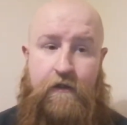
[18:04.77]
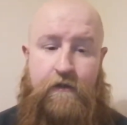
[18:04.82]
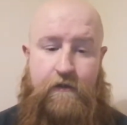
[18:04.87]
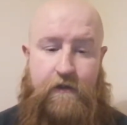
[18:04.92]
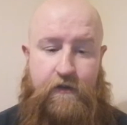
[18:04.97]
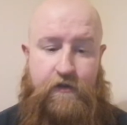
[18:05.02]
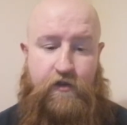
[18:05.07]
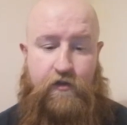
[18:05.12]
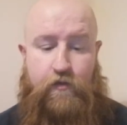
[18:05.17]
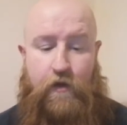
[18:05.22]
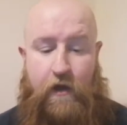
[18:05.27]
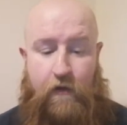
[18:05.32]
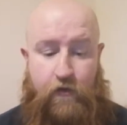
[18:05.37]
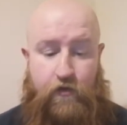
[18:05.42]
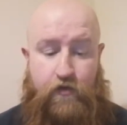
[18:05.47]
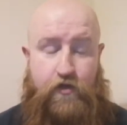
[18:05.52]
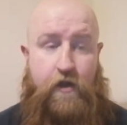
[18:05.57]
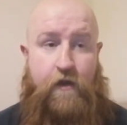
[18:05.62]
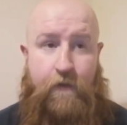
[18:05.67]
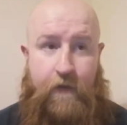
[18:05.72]
This is what I
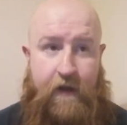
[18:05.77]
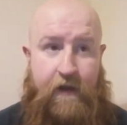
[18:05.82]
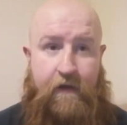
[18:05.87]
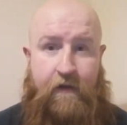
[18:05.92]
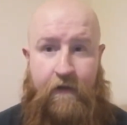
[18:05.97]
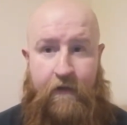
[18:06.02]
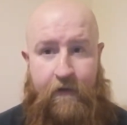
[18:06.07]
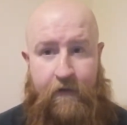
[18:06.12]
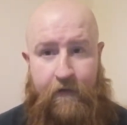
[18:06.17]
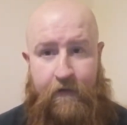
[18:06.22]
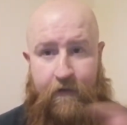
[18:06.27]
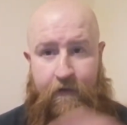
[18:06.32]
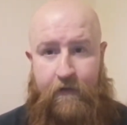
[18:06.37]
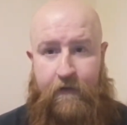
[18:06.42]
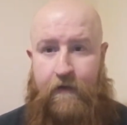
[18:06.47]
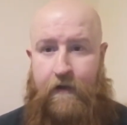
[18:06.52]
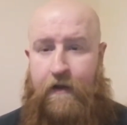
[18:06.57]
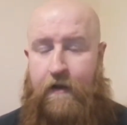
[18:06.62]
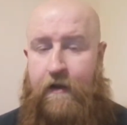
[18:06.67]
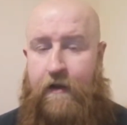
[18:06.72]
was doing.
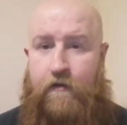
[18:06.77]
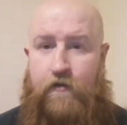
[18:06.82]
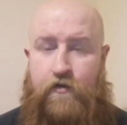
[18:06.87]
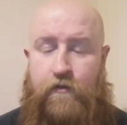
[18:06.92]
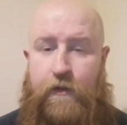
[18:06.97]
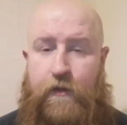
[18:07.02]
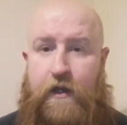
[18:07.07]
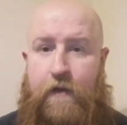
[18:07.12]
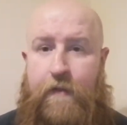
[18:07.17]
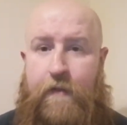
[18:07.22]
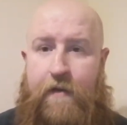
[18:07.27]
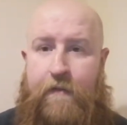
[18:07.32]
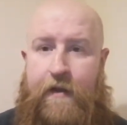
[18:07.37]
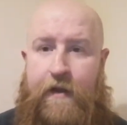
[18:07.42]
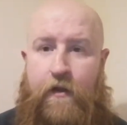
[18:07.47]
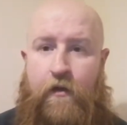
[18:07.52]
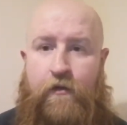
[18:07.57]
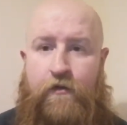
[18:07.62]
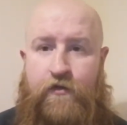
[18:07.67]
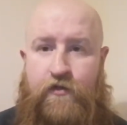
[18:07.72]
And then I was speaking about my
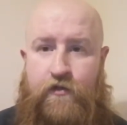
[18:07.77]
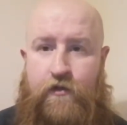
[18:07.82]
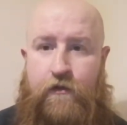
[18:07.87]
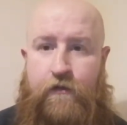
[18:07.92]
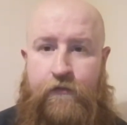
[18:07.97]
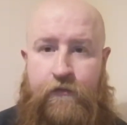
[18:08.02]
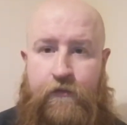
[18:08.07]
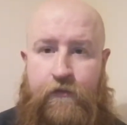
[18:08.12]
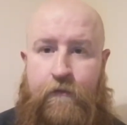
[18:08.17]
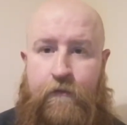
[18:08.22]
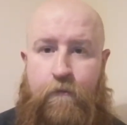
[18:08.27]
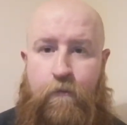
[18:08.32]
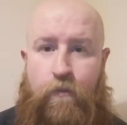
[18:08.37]
own stuff.